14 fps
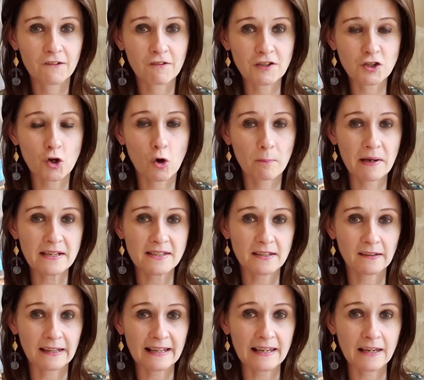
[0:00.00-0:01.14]
that he's come here to
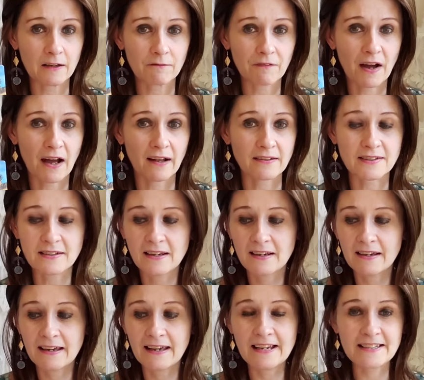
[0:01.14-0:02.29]
leave, and
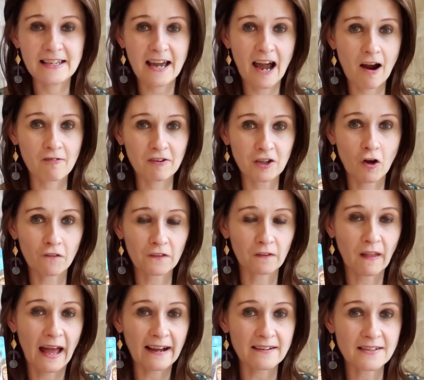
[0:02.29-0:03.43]
he's carrying on the
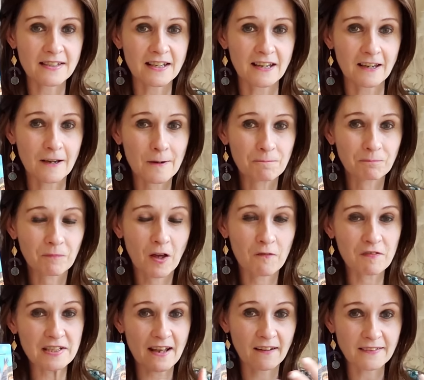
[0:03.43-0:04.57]
legacy
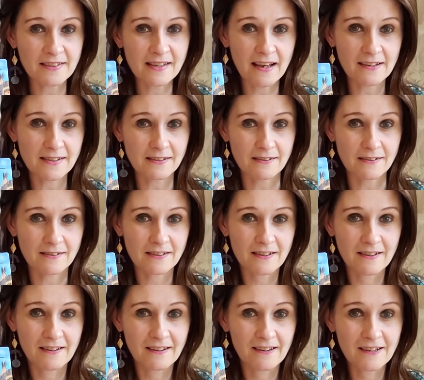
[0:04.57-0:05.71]
of his ancestors.
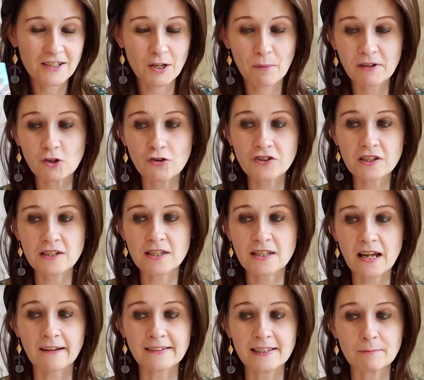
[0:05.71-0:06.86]
So he's
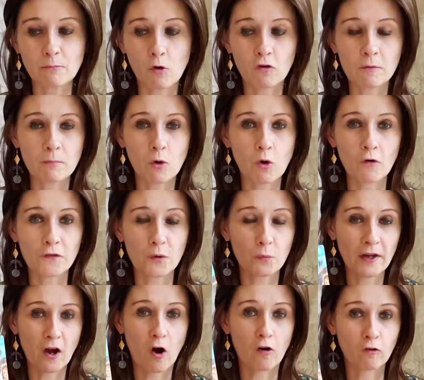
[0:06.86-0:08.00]
understanding more and more that
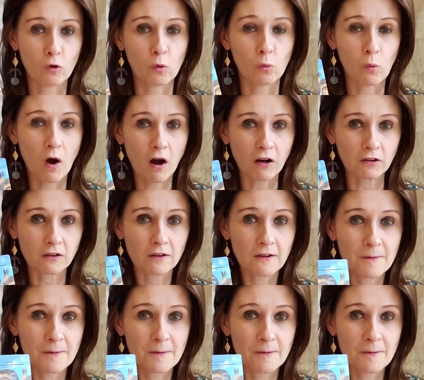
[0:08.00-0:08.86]
we are all one,